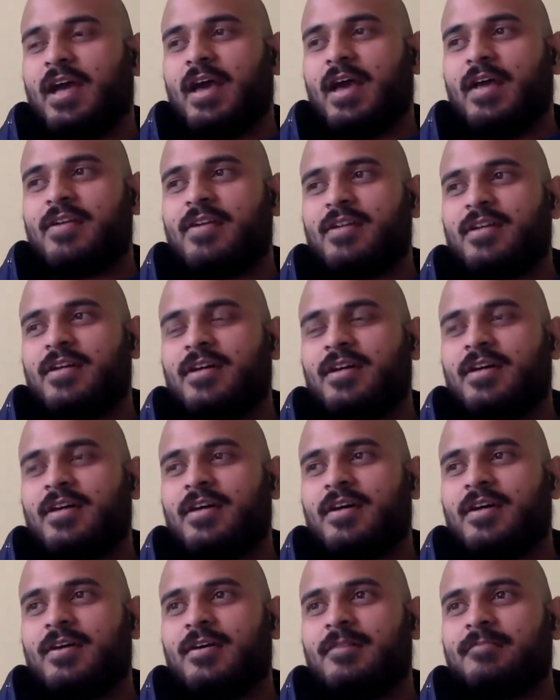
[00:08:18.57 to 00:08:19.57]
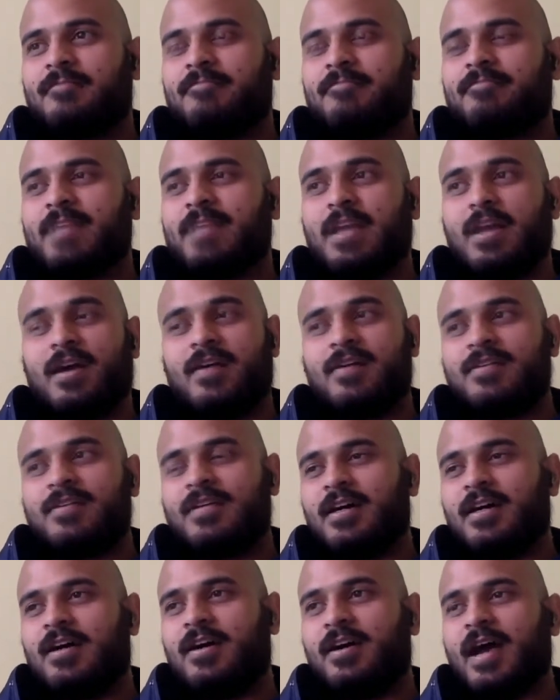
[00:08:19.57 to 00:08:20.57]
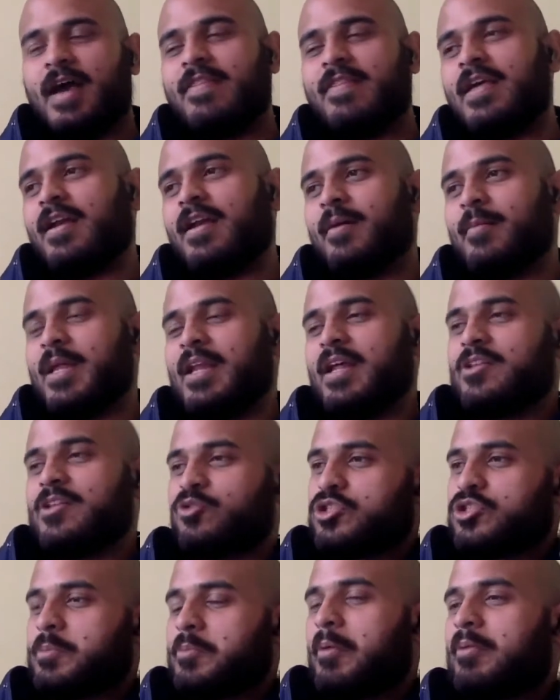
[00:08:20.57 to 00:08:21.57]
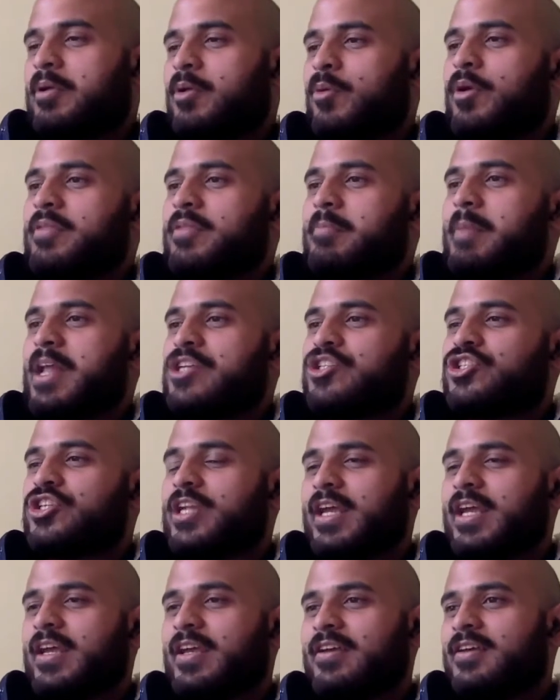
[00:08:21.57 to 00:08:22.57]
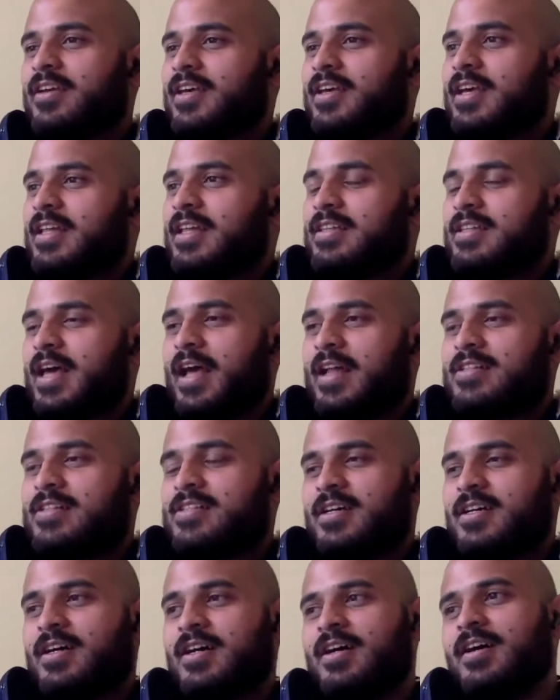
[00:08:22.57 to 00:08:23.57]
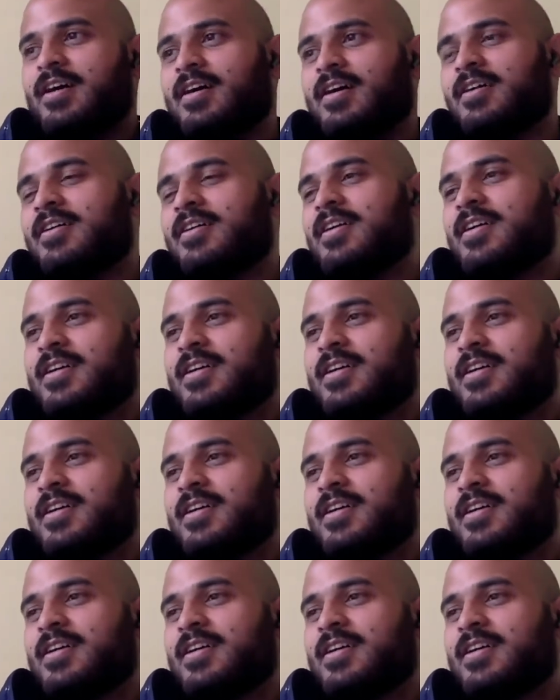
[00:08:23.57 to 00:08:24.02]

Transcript: And and then, it's also probably worth mentioning that I